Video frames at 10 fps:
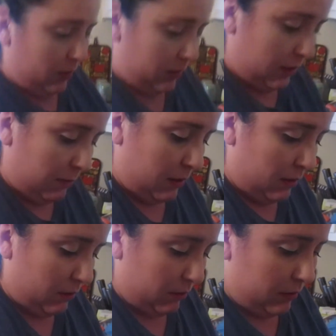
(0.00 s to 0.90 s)
of it because I
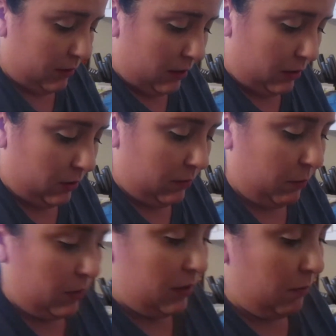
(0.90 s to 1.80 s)
mean lasagna's is
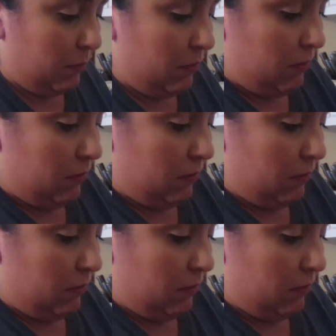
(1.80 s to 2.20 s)
pretty simple